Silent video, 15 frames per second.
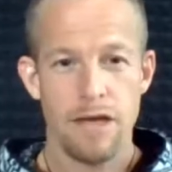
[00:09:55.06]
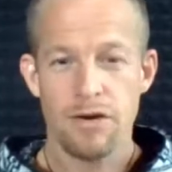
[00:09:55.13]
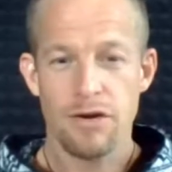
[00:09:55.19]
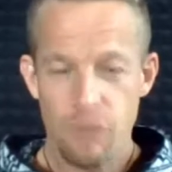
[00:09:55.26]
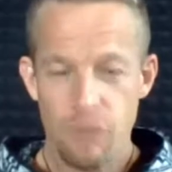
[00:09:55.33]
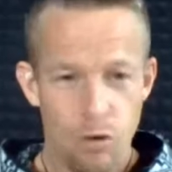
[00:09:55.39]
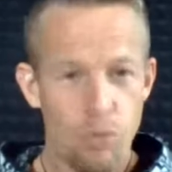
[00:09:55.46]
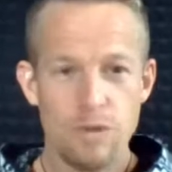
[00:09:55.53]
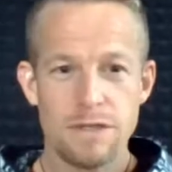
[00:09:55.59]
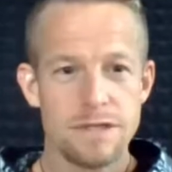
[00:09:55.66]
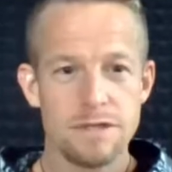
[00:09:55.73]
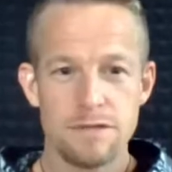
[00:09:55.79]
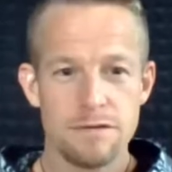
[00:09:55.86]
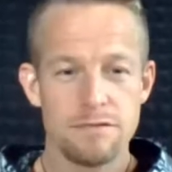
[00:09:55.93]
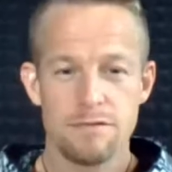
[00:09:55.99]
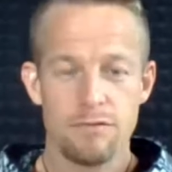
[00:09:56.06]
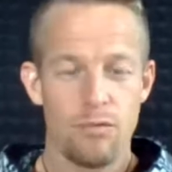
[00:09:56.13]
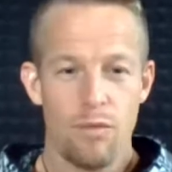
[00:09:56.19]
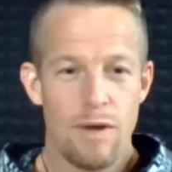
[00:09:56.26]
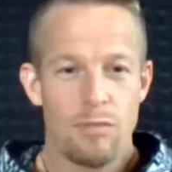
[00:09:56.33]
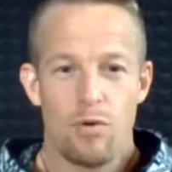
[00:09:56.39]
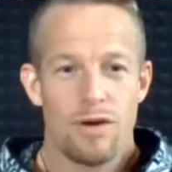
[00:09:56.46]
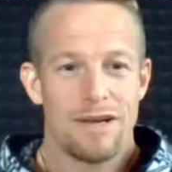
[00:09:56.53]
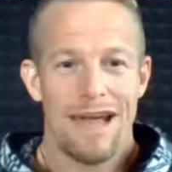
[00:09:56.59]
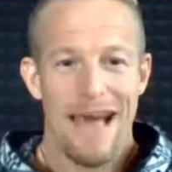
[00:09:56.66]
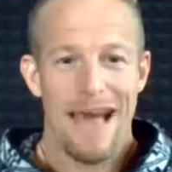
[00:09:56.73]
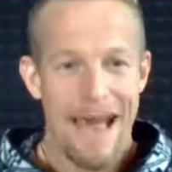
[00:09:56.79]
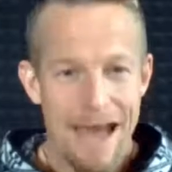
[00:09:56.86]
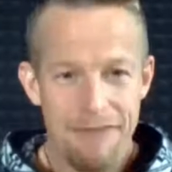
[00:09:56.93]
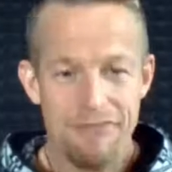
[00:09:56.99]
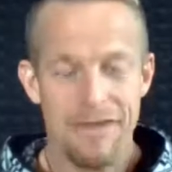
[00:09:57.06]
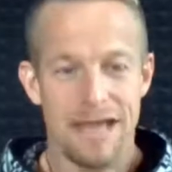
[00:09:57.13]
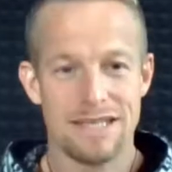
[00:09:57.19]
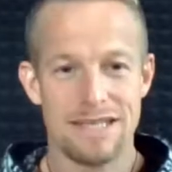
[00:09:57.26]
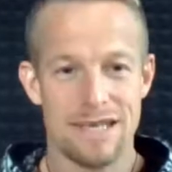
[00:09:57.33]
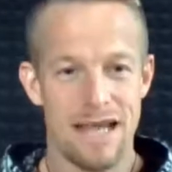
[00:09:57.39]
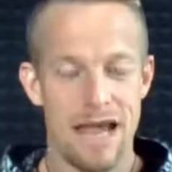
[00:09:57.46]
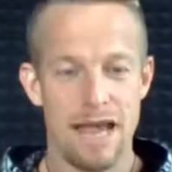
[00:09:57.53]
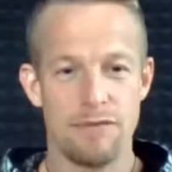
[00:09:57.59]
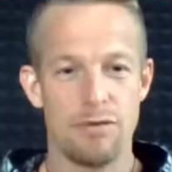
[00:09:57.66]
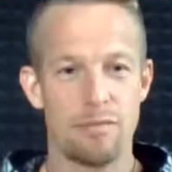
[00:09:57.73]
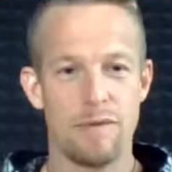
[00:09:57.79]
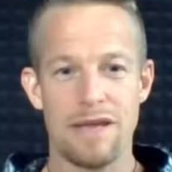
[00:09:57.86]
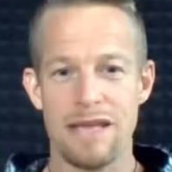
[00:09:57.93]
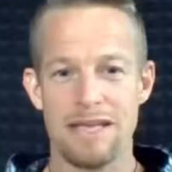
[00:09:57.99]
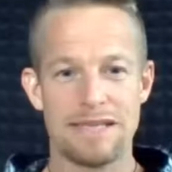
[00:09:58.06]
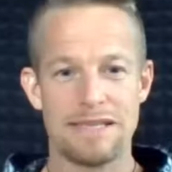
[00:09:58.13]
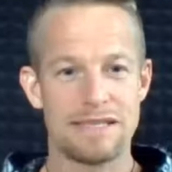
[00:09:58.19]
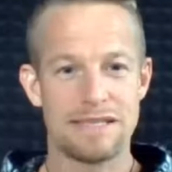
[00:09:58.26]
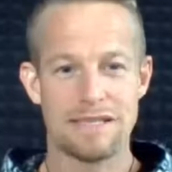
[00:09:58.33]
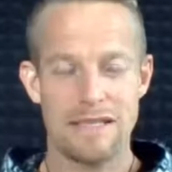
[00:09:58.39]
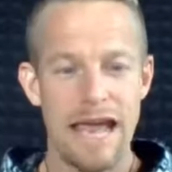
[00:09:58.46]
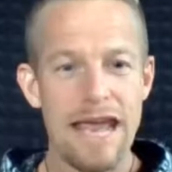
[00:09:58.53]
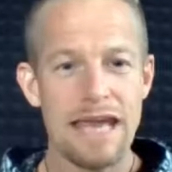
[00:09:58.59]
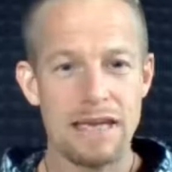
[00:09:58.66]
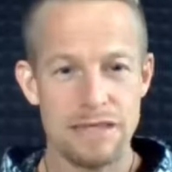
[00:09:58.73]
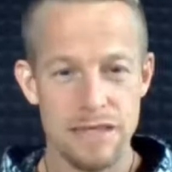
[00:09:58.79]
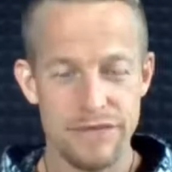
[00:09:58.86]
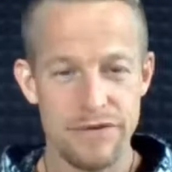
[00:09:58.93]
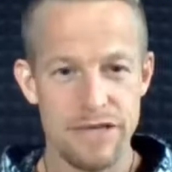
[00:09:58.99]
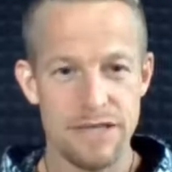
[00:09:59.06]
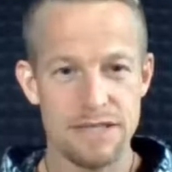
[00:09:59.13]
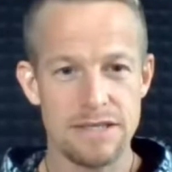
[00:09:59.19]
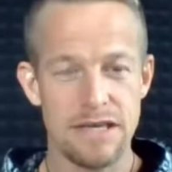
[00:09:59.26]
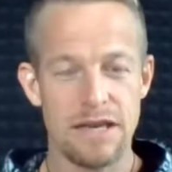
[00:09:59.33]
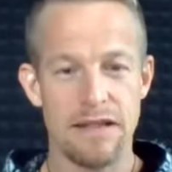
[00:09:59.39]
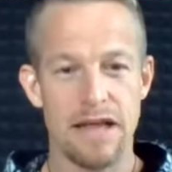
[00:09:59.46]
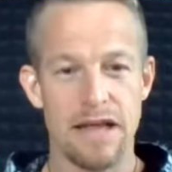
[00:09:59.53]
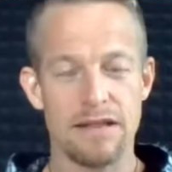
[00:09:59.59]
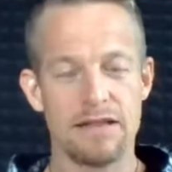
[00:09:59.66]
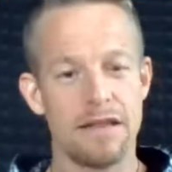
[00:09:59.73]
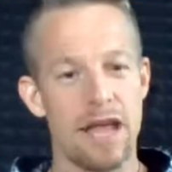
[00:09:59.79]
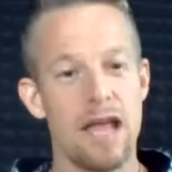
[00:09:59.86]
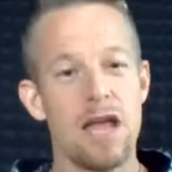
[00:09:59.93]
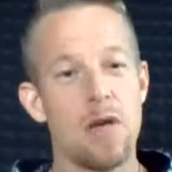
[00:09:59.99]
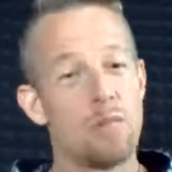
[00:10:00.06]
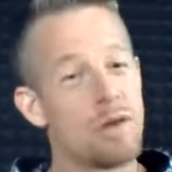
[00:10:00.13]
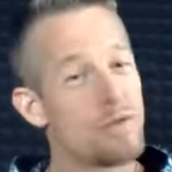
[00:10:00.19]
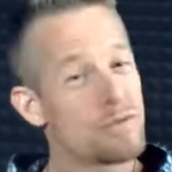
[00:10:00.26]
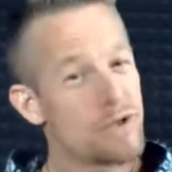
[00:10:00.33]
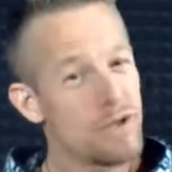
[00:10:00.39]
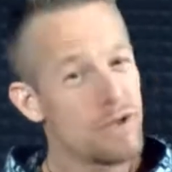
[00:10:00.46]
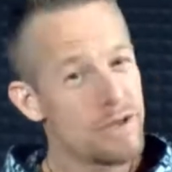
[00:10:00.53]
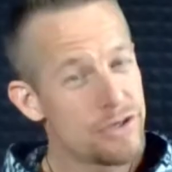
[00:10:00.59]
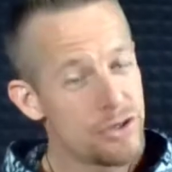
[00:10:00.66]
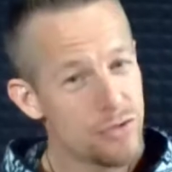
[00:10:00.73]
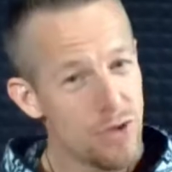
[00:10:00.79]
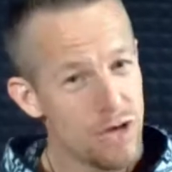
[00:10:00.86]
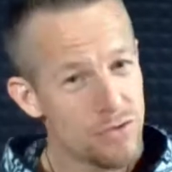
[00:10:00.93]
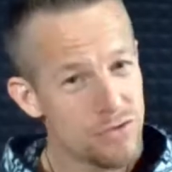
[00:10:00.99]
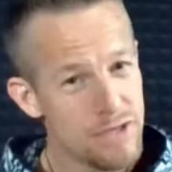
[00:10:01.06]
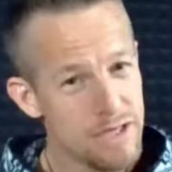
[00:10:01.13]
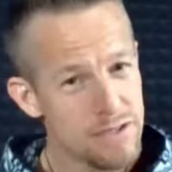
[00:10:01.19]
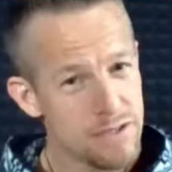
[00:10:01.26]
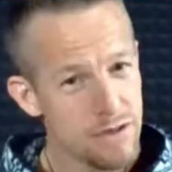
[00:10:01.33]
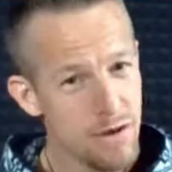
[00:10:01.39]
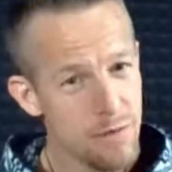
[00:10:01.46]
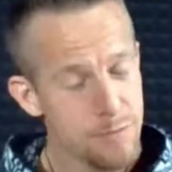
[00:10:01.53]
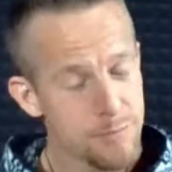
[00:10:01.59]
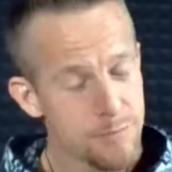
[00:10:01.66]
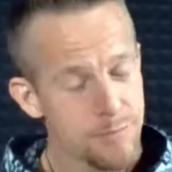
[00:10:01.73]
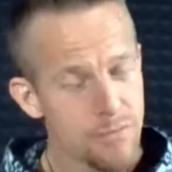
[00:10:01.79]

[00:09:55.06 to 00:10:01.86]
And of course, we wouldn't have that today. It would be insane to even consider that today. But it was only 200 years ago.